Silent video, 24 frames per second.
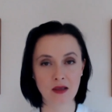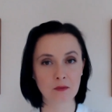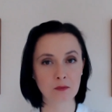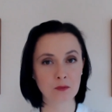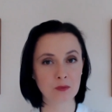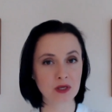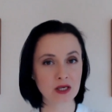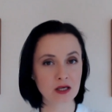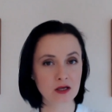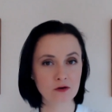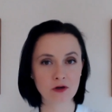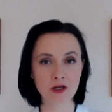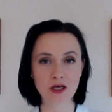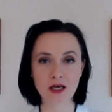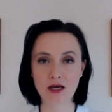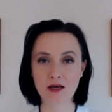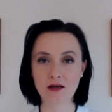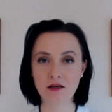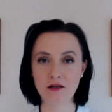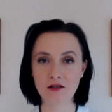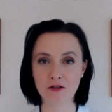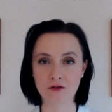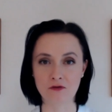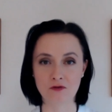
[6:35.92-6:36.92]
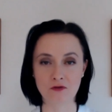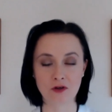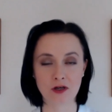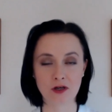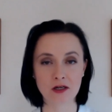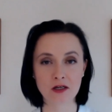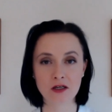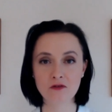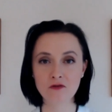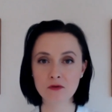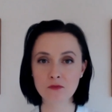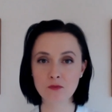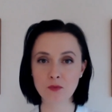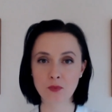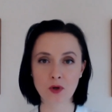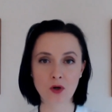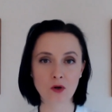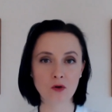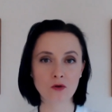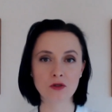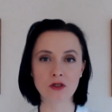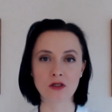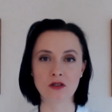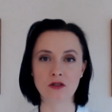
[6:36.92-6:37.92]
Be creative and even
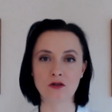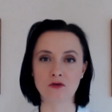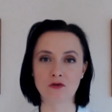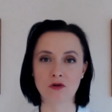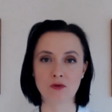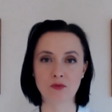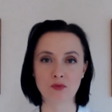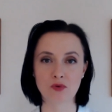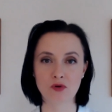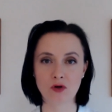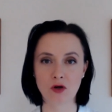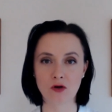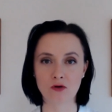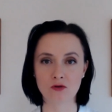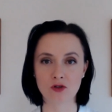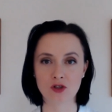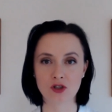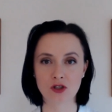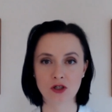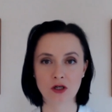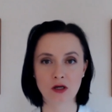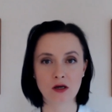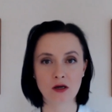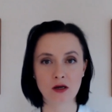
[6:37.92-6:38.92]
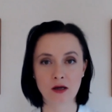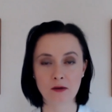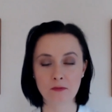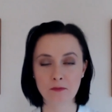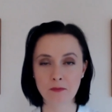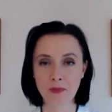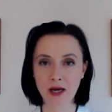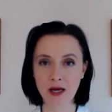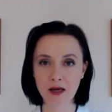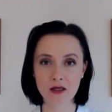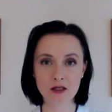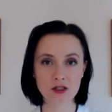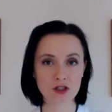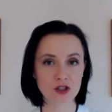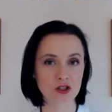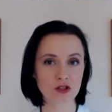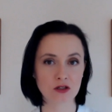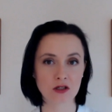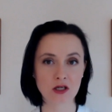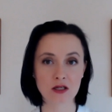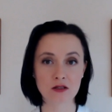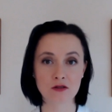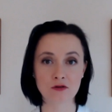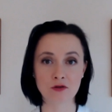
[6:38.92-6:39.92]
bold in your approach and package
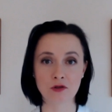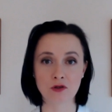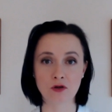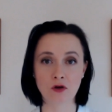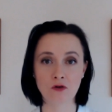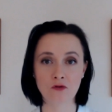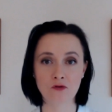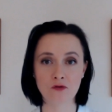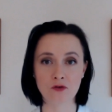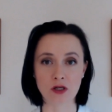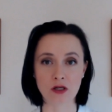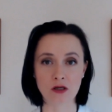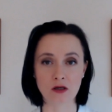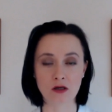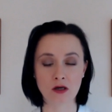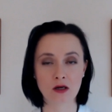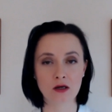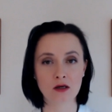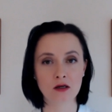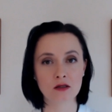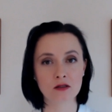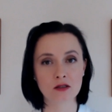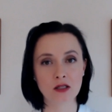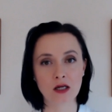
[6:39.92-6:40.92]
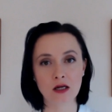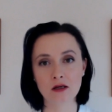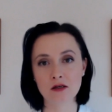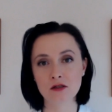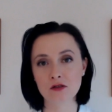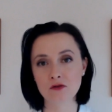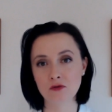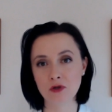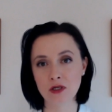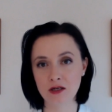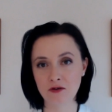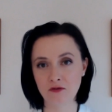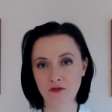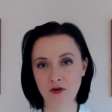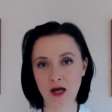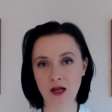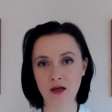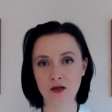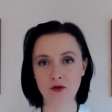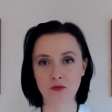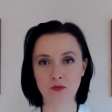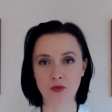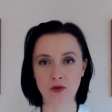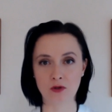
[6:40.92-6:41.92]
together an offering that is really
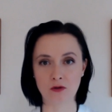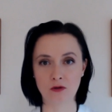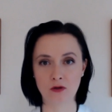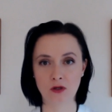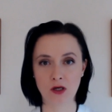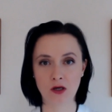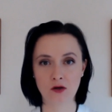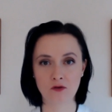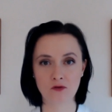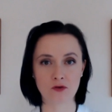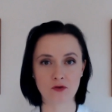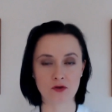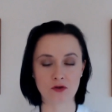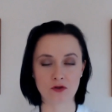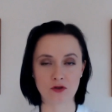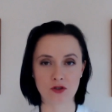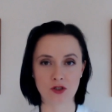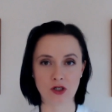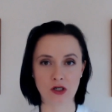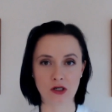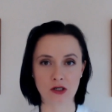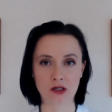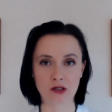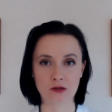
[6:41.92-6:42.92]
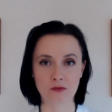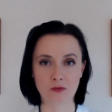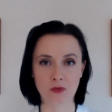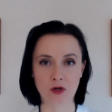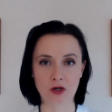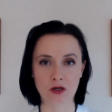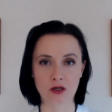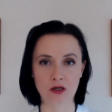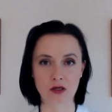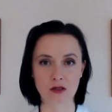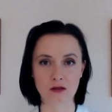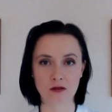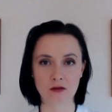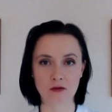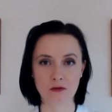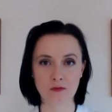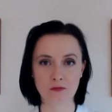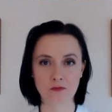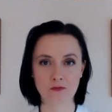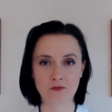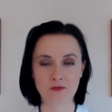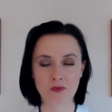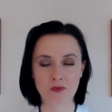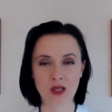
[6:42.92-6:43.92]
valuable for your target market.
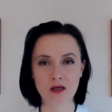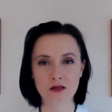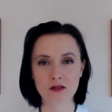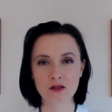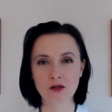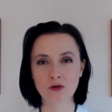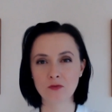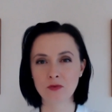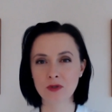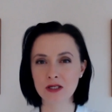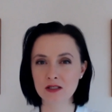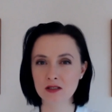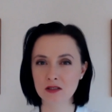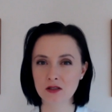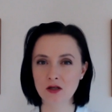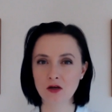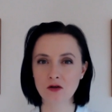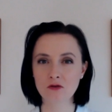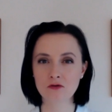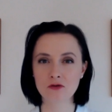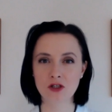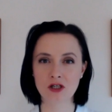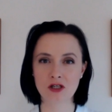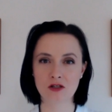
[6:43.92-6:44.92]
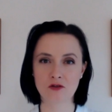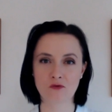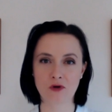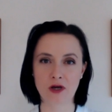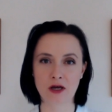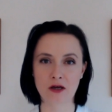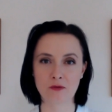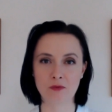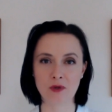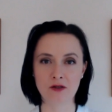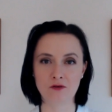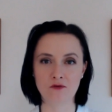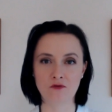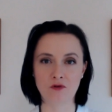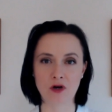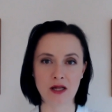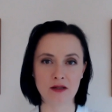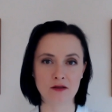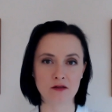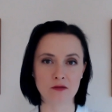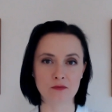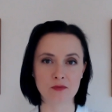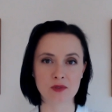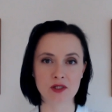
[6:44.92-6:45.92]
So please don't just recommend
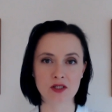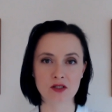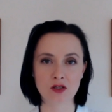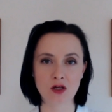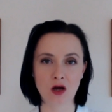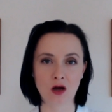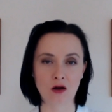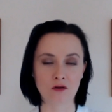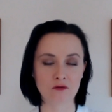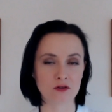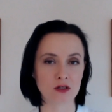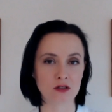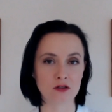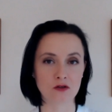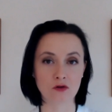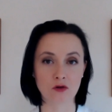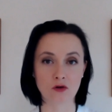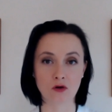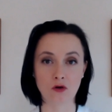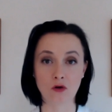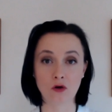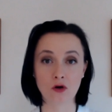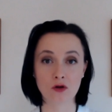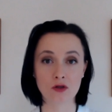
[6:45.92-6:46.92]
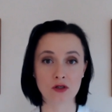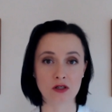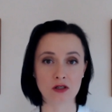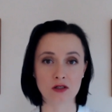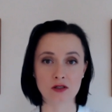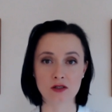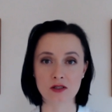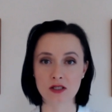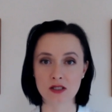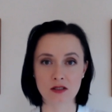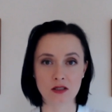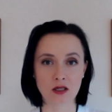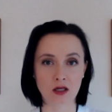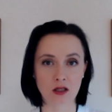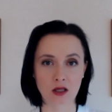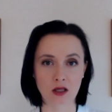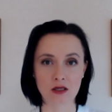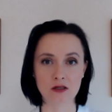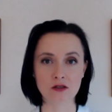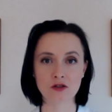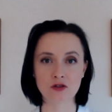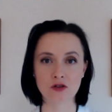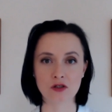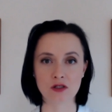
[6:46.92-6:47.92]
random stuff that your audience is not
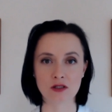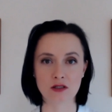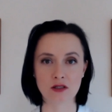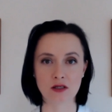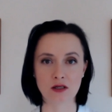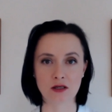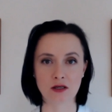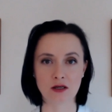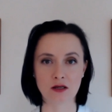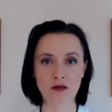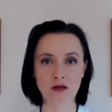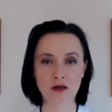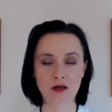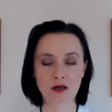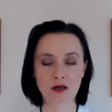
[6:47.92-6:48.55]
interested in.